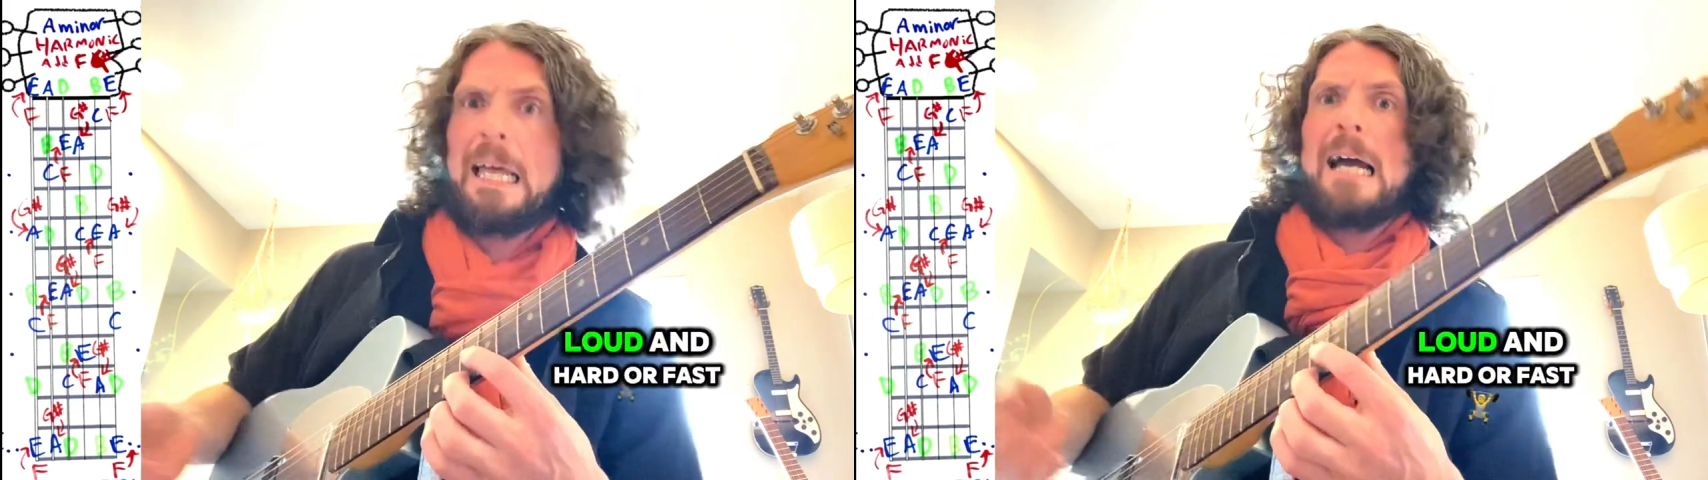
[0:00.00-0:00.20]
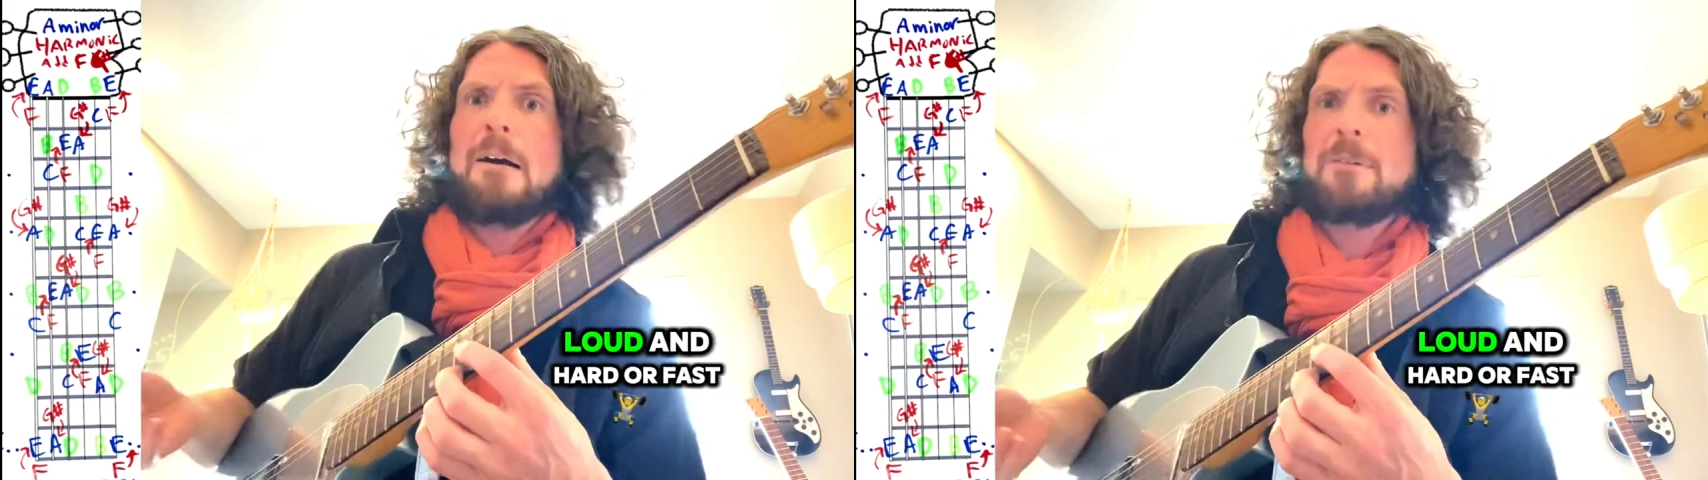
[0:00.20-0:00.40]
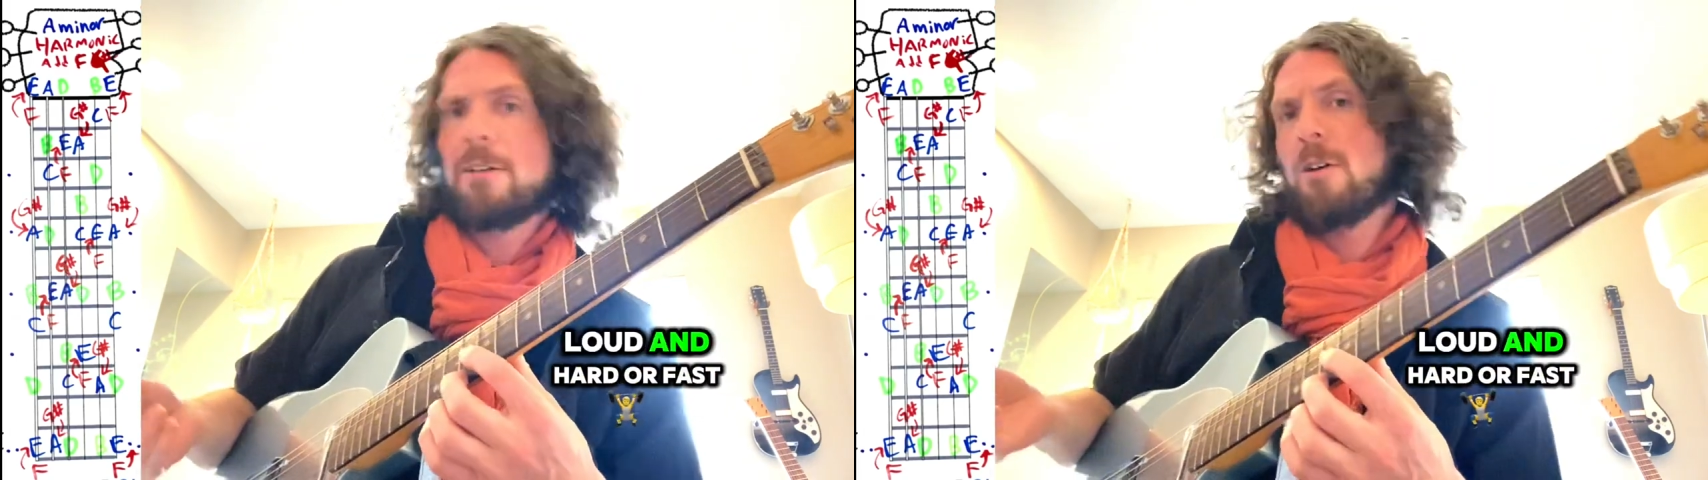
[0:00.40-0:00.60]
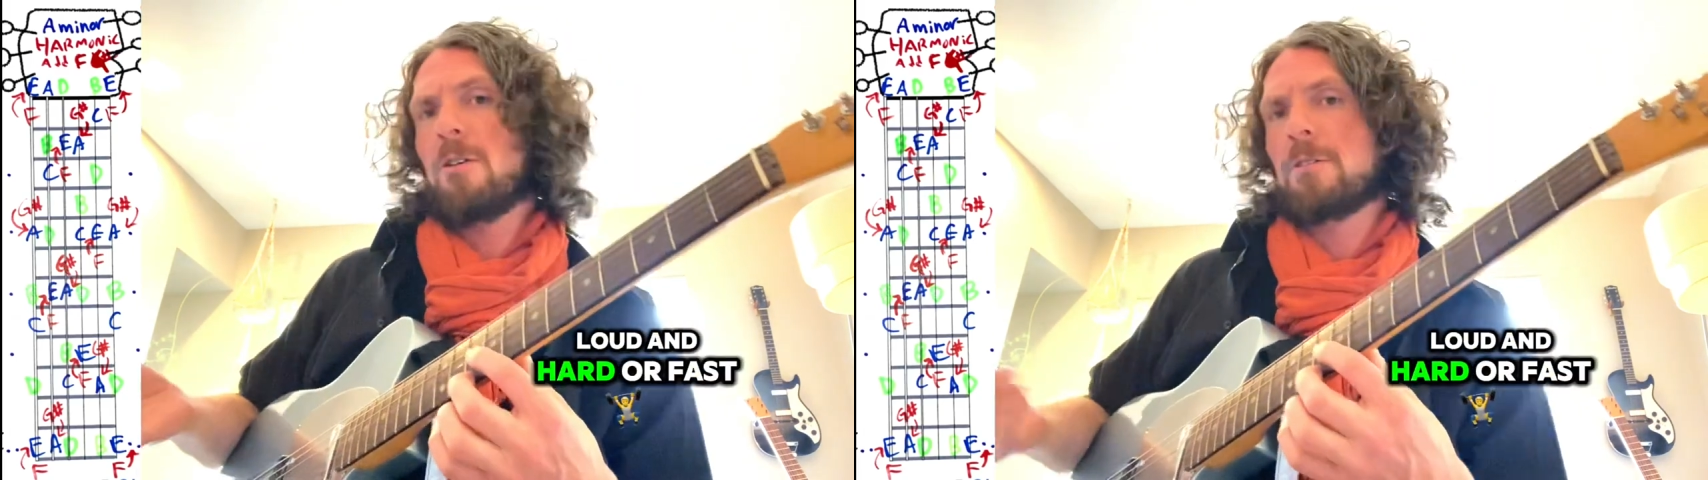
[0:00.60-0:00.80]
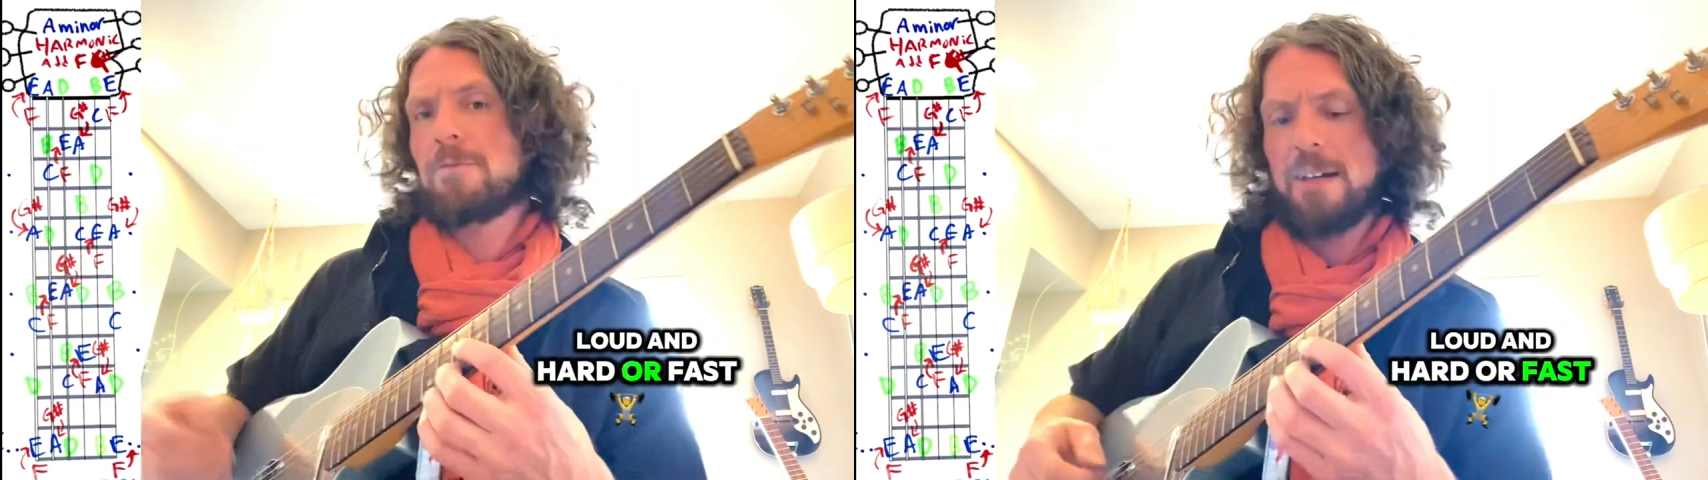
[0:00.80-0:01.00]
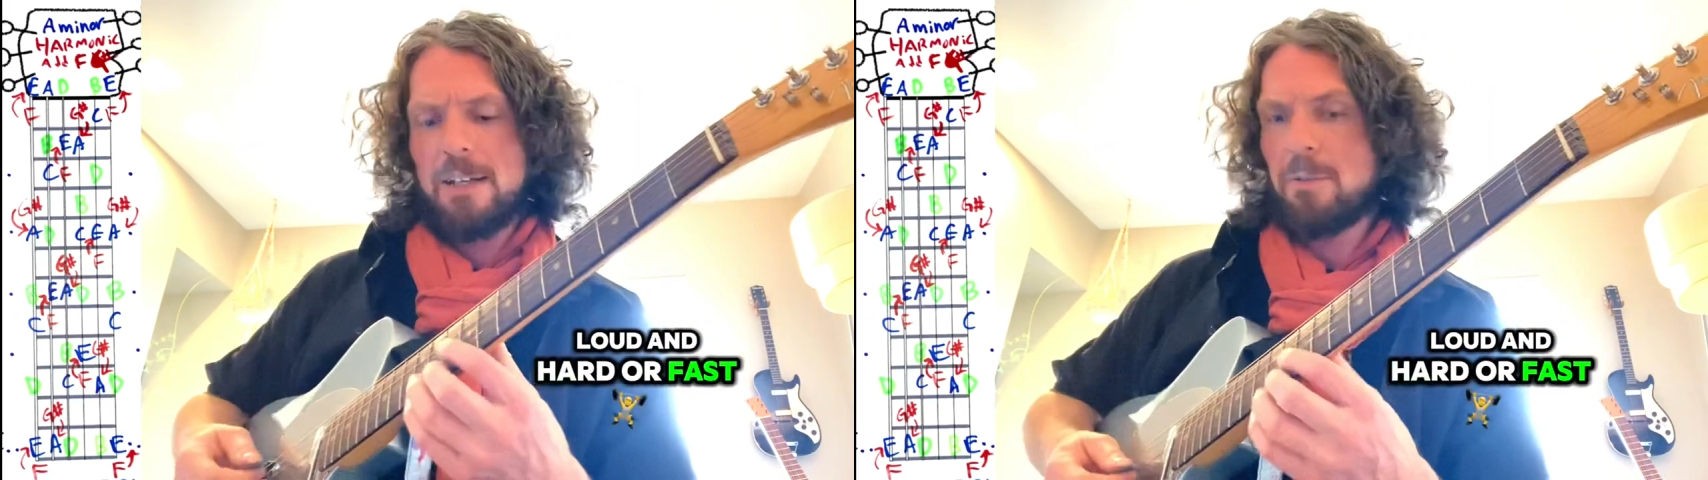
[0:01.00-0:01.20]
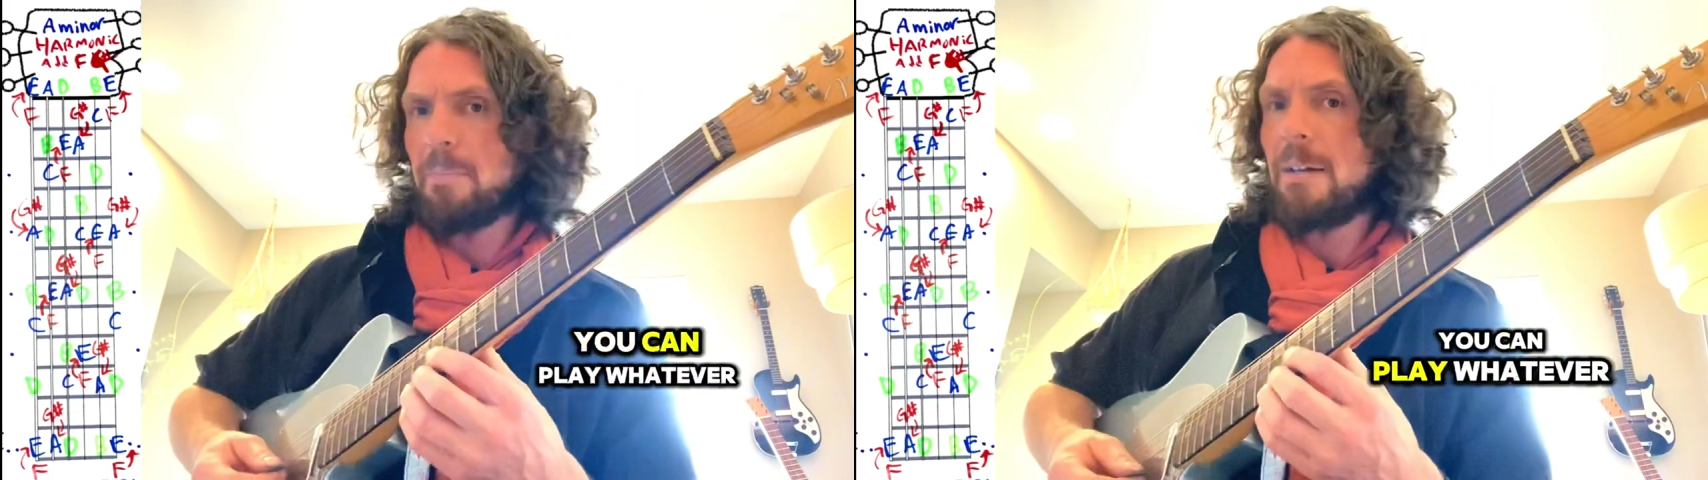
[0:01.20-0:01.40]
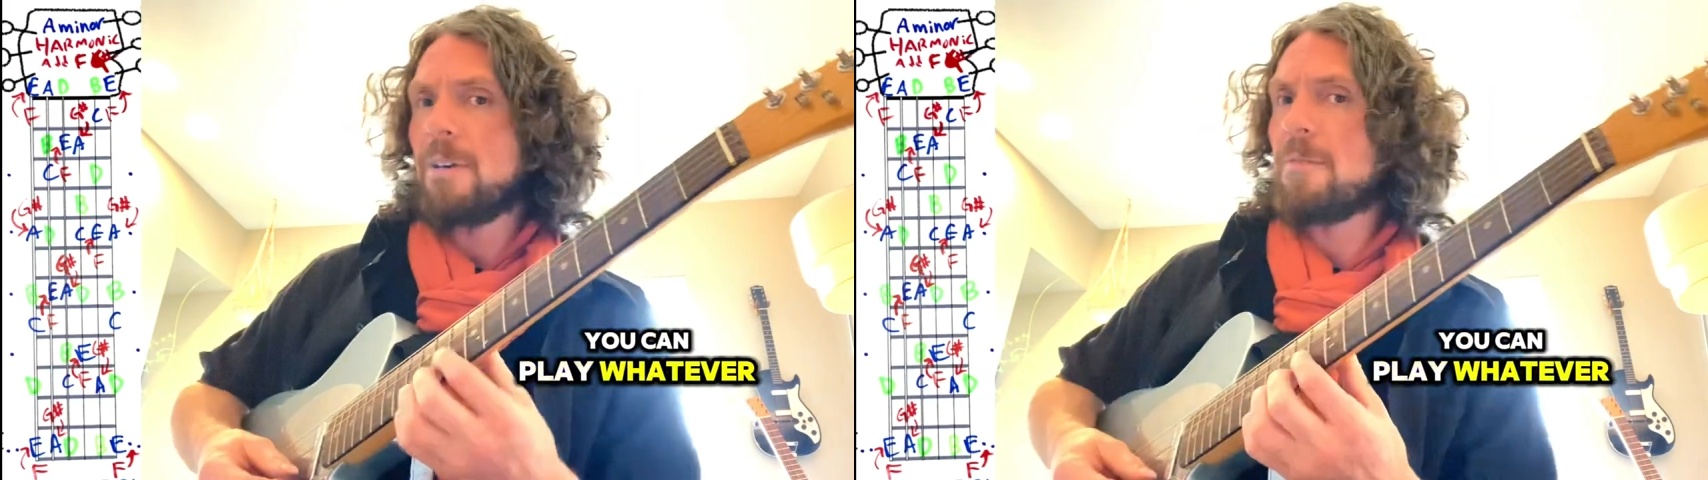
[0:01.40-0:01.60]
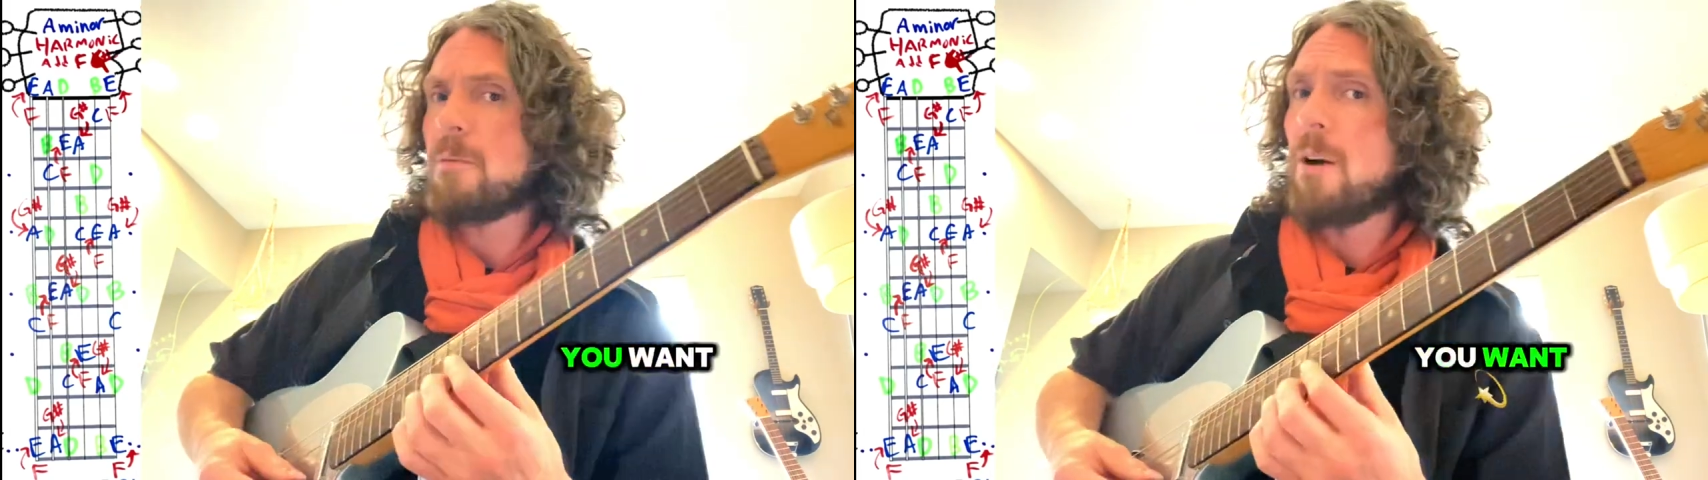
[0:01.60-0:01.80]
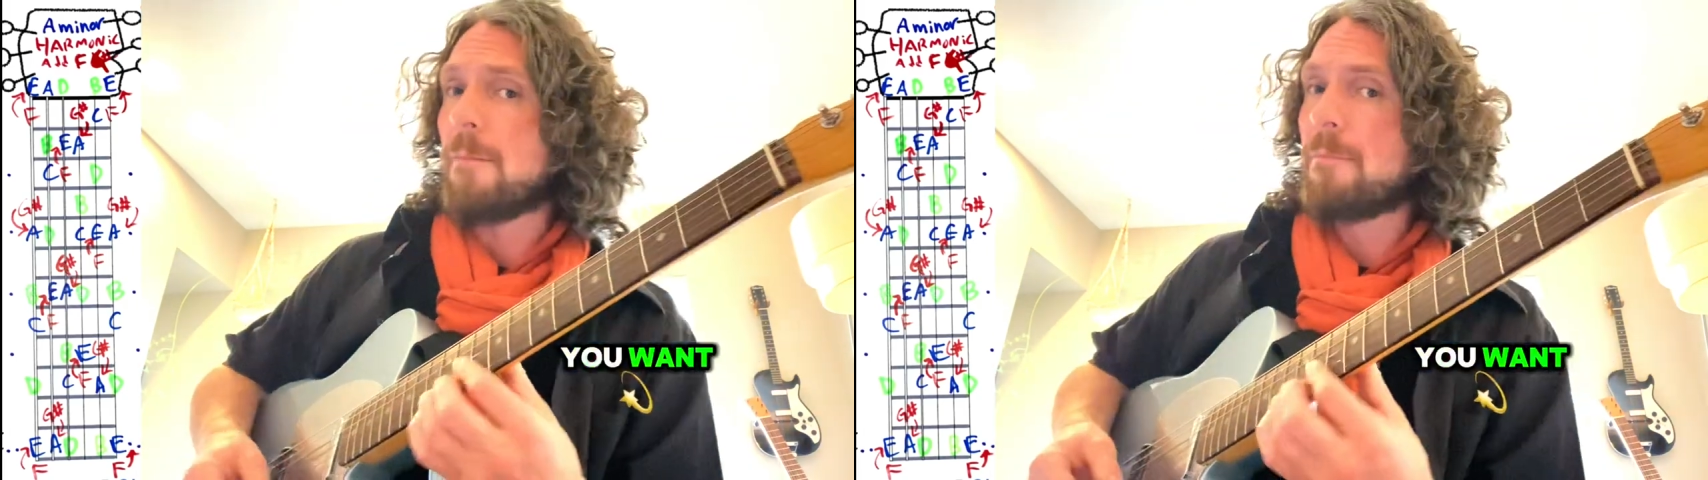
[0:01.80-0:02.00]
loud and hard or fast. We can play whatever we
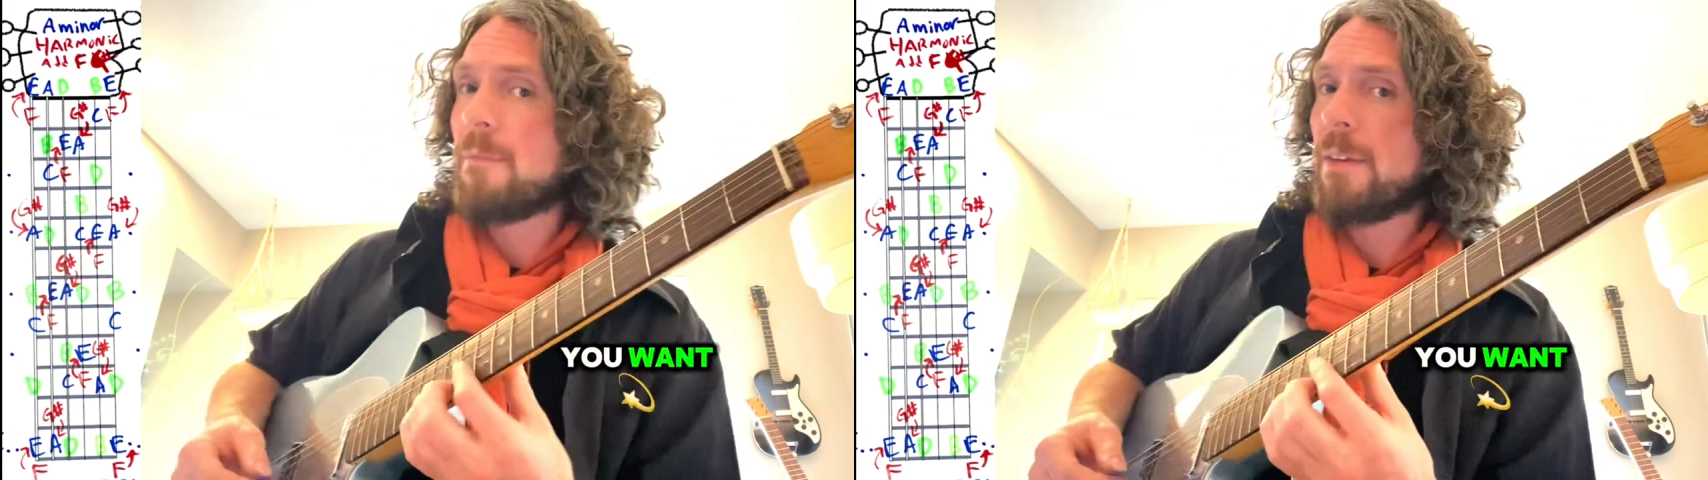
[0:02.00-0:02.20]
want.